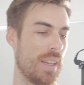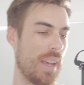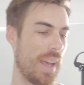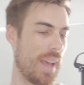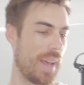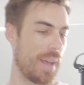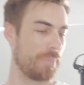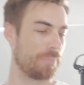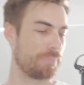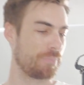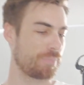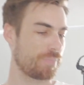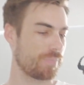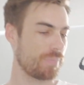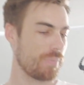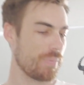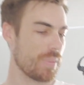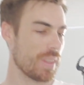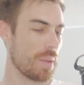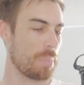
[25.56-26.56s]

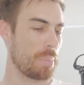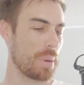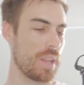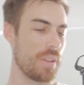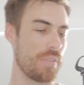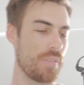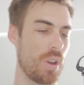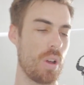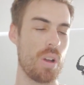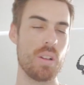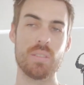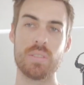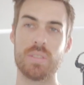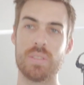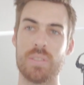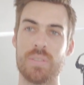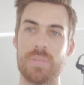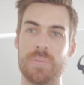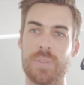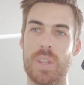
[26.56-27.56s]
But if not,
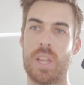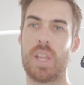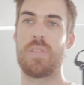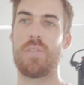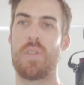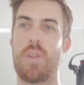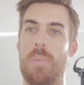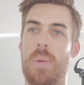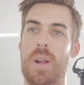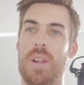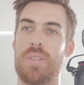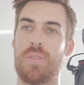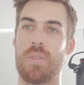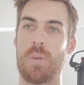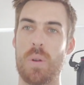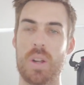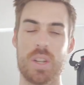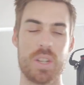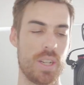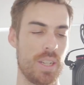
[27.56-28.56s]
thank you very much for
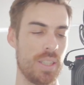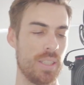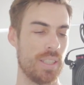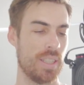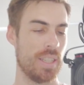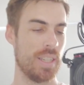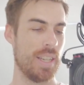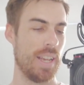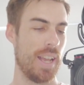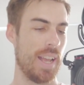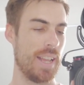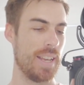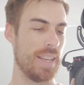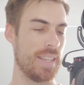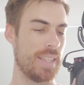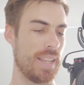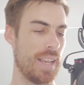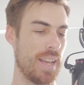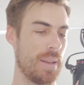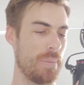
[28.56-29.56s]
watching.
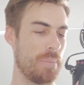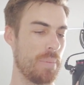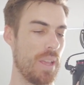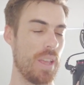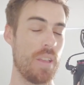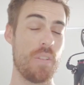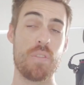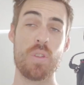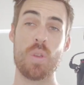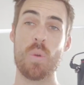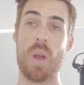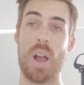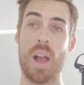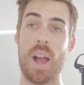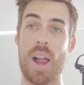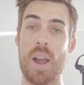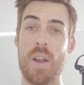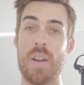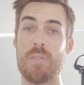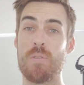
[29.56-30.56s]
And if you
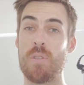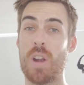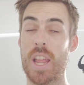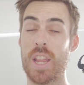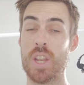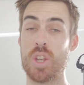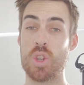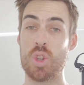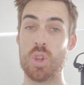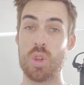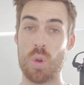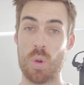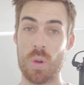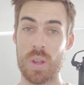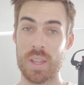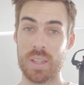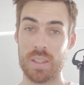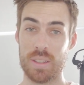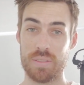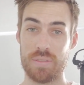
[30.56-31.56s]
are
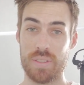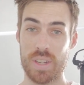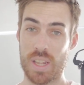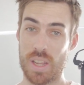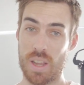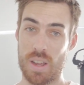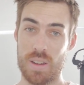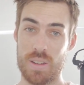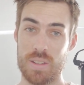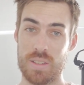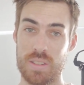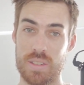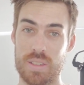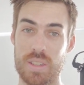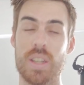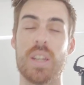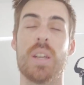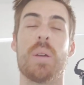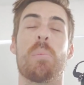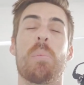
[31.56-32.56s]
enjoying the videos,
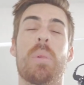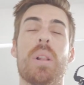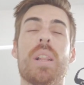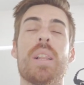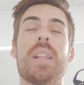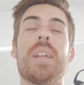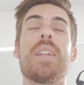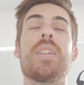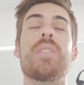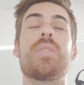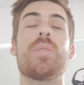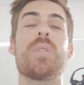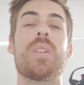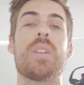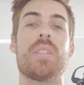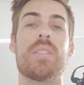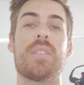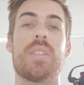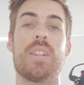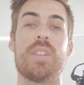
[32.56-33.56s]
please do
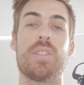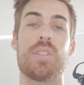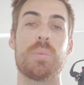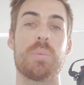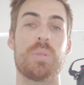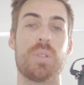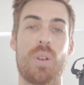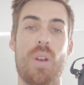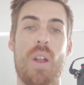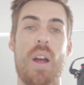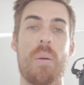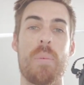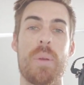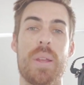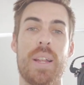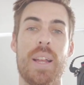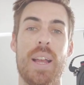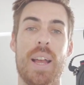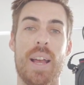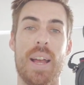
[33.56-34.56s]
consider
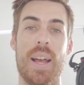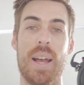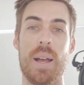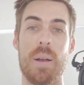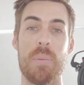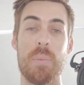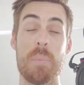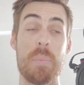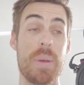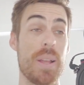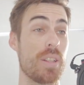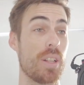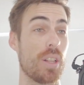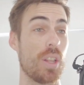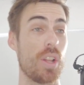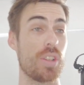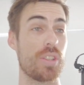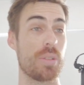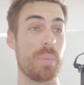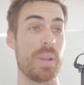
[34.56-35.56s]
subscribing. It means a
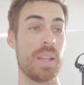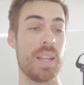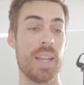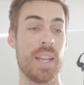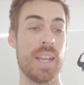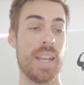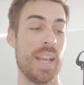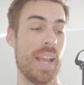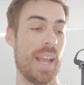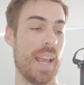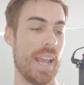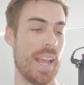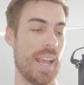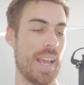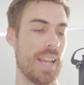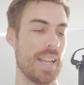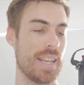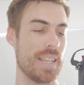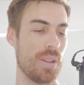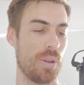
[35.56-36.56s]
lot to me.
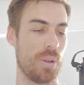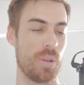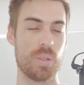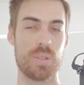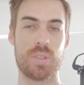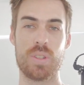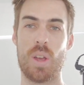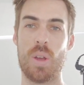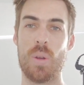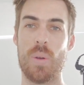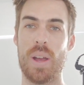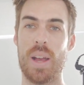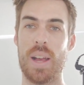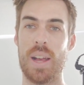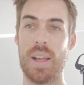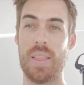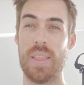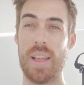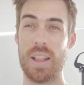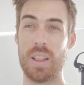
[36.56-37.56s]
And also
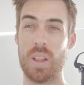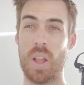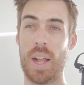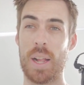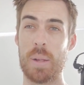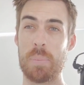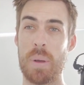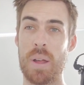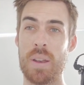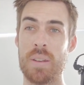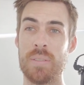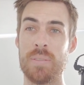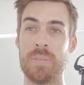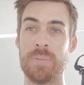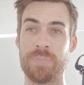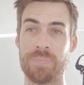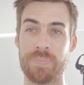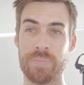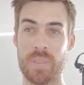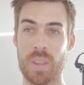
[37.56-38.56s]
that like button
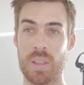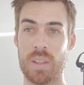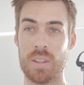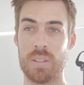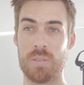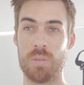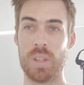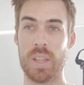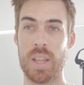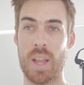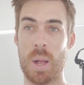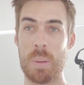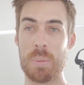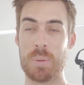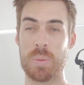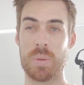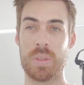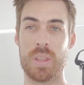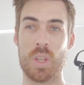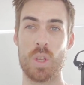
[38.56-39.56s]
really
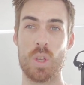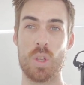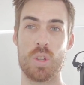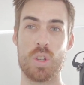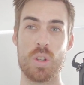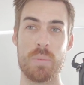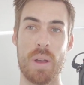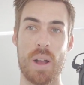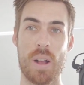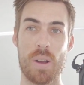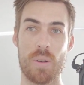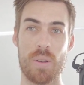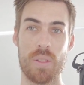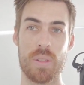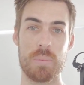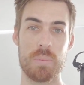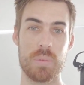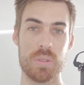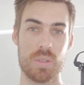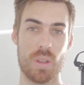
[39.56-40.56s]
helps with the YouTube
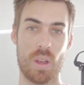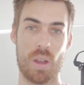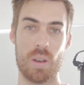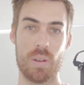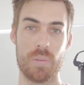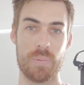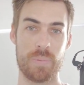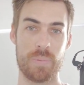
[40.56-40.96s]
algorithm, so